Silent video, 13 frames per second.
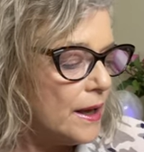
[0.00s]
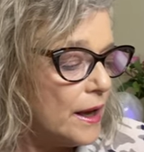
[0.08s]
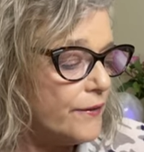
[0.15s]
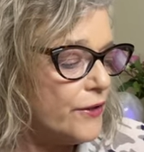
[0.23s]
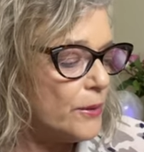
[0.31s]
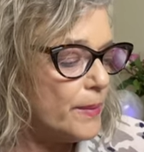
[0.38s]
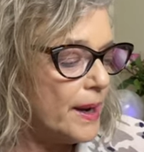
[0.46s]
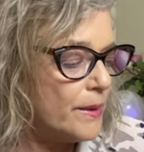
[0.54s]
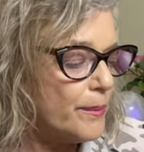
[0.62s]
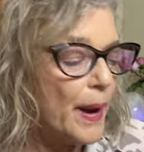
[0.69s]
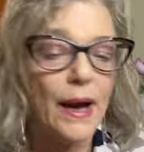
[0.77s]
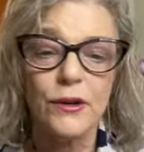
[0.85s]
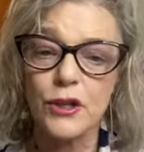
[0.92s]
If you're my
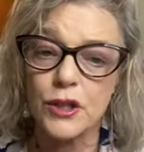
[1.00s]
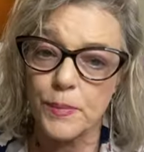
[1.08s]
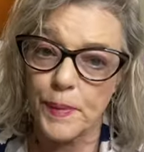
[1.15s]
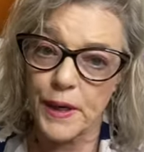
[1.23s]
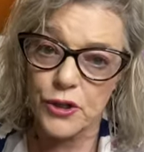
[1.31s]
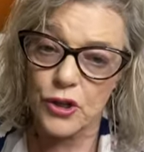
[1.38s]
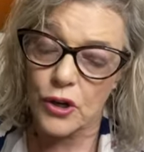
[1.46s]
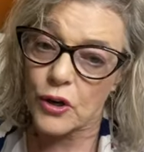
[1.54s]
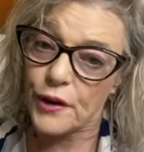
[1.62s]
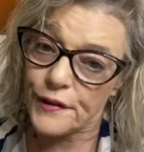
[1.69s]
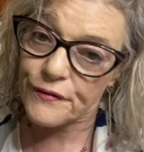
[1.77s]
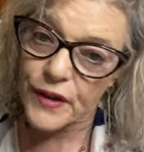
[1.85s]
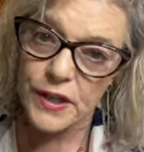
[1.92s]
Empowered Spirit Circle
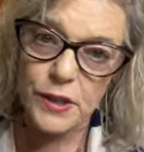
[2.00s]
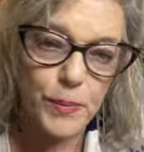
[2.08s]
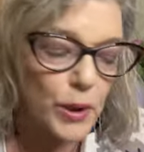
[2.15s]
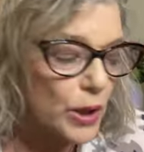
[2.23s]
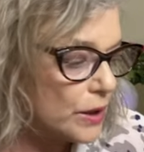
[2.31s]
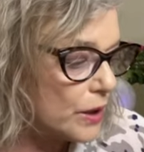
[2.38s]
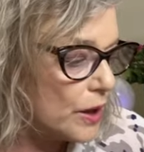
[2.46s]
Facebook,